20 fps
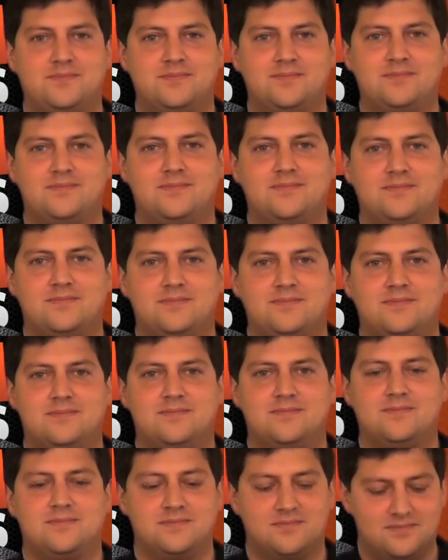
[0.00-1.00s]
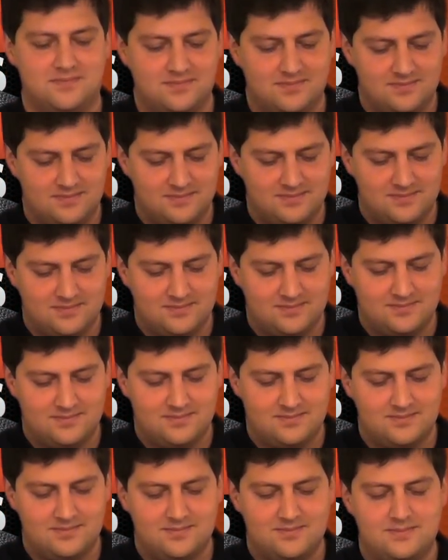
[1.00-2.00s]

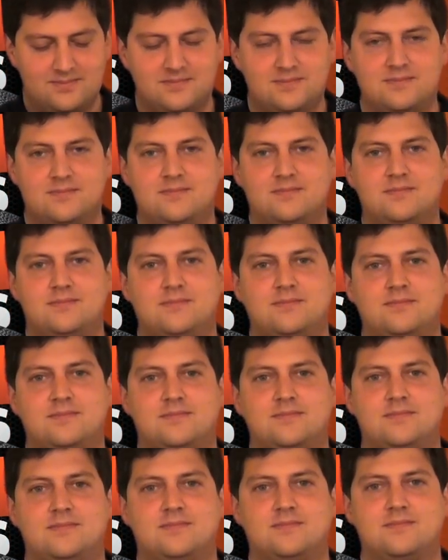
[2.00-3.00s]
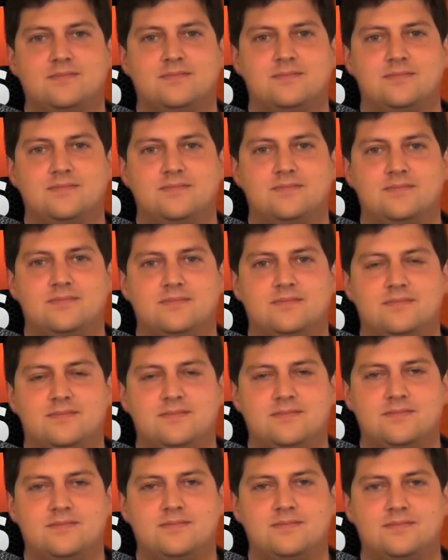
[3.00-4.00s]

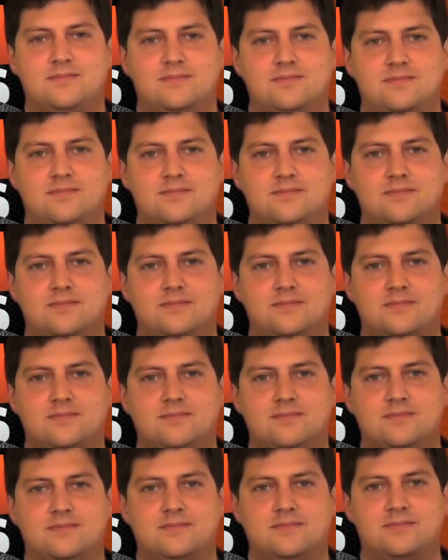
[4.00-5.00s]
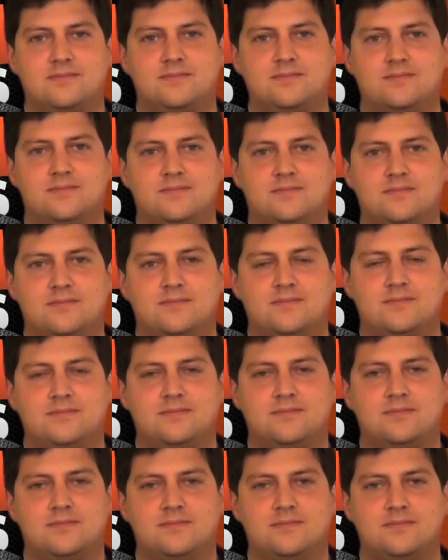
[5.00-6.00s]

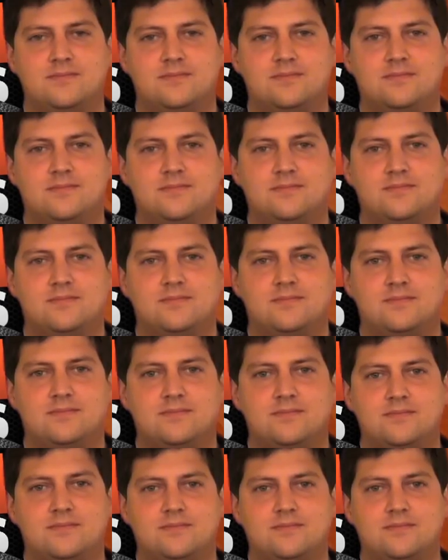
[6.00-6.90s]
This person isn't speaking.